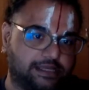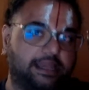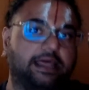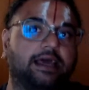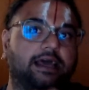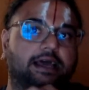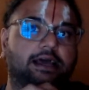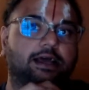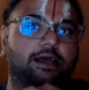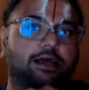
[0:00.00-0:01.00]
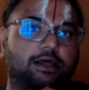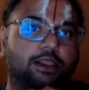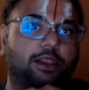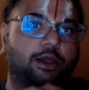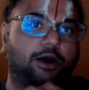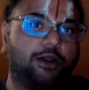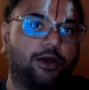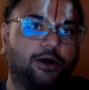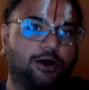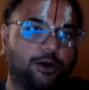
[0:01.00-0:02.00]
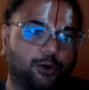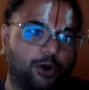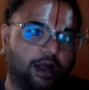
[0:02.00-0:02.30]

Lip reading: And long ago,